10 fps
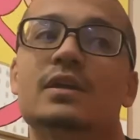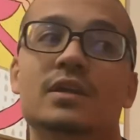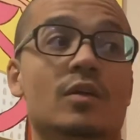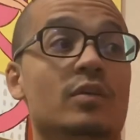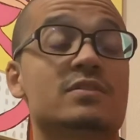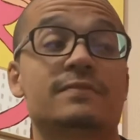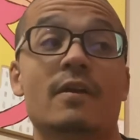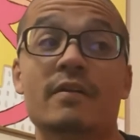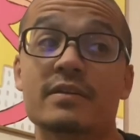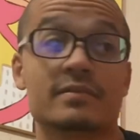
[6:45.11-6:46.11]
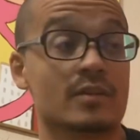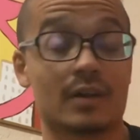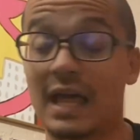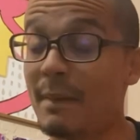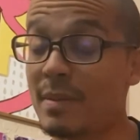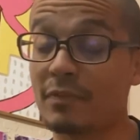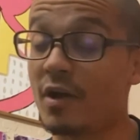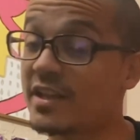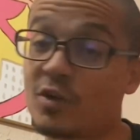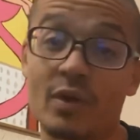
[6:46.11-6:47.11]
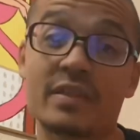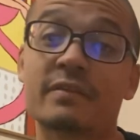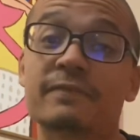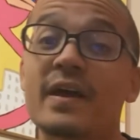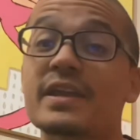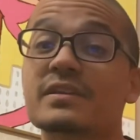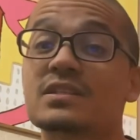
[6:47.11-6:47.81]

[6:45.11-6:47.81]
you know it's very you know a lot of people thought he quit in the fight.